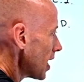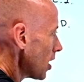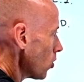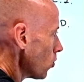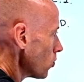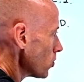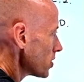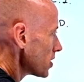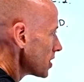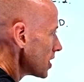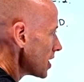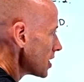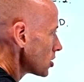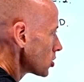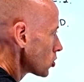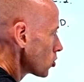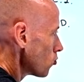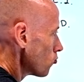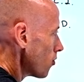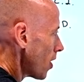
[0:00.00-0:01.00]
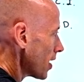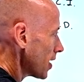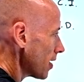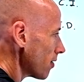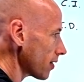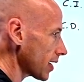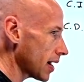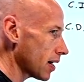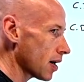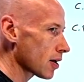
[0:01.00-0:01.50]
tells this to run.
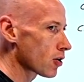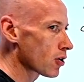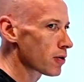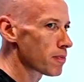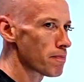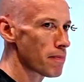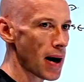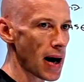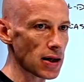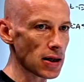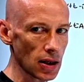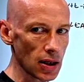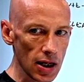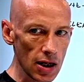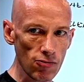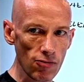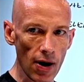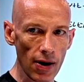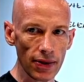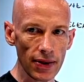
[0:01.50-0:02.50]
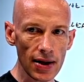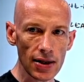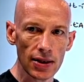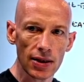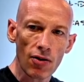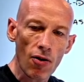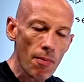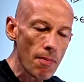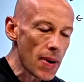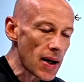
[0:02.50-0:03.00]
Now again, I could manually run this.
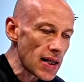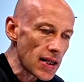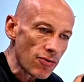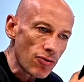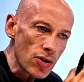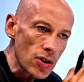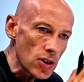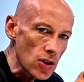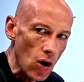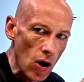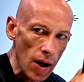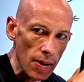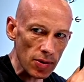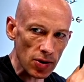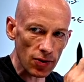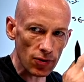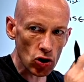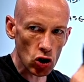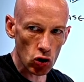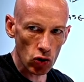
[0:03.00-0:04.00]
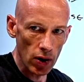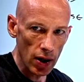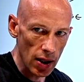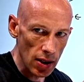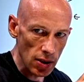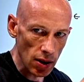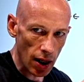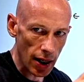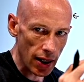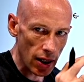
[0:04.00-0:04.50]
There are many different types of
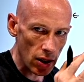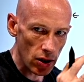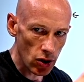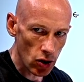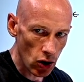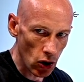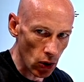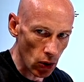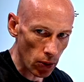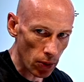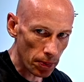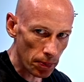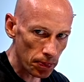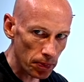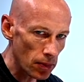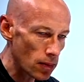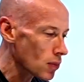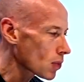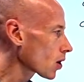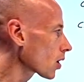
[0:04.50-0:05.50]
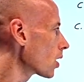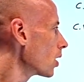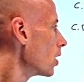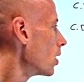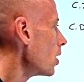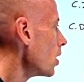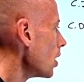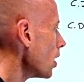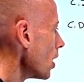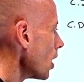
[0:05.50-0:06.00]
triggers I can do.
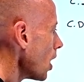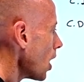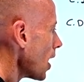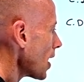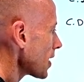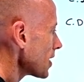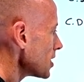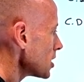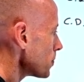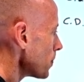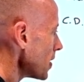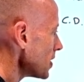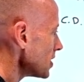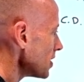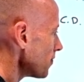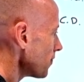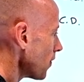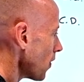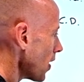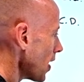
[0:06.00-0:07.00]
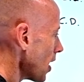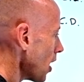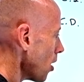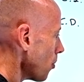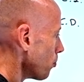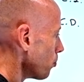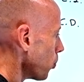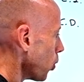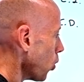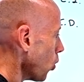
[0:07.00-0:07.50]
I can specify
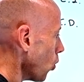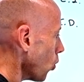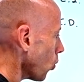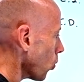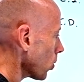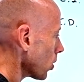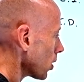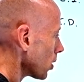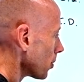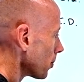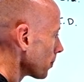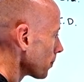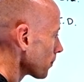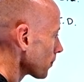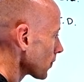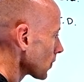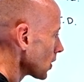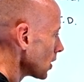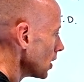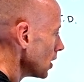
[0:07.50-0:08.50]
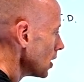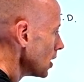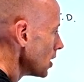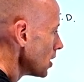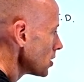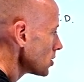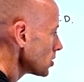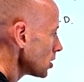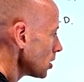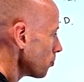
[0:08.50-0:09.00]
a pool.
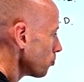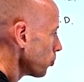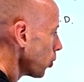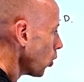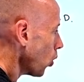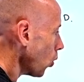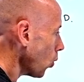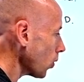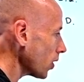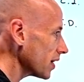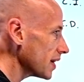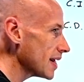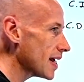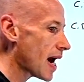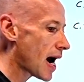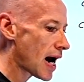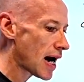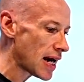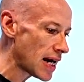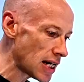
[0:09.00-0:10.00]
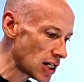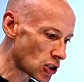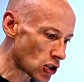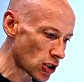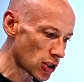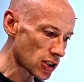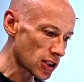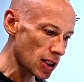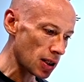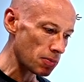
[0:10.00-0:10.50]
So the pool are the
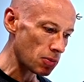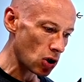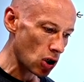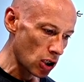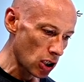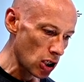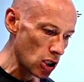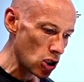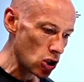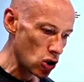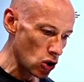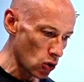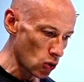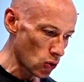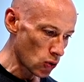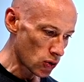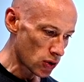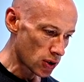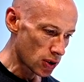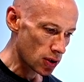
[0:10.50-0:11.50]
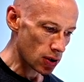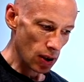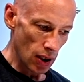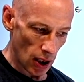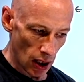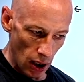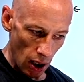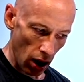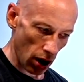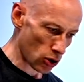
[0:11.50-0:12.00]
agents I'm going to use,
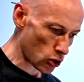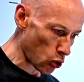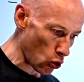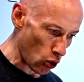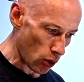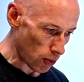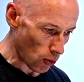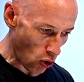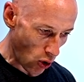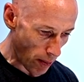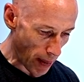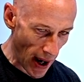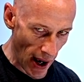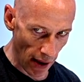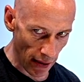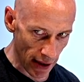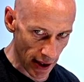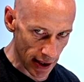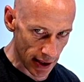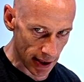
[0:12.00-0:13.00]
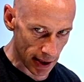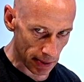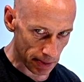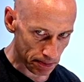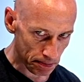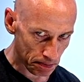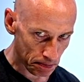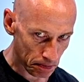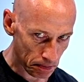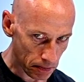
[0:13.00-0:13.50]
and I'll talk more about this.
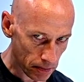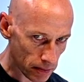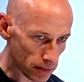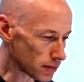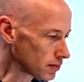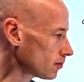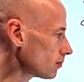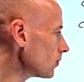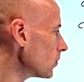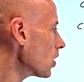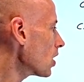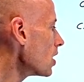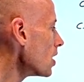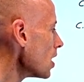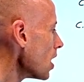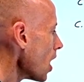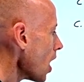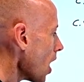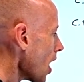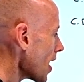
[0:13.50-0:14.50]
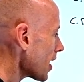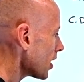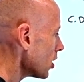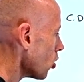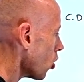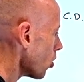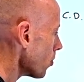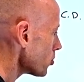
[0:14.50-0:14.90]
I can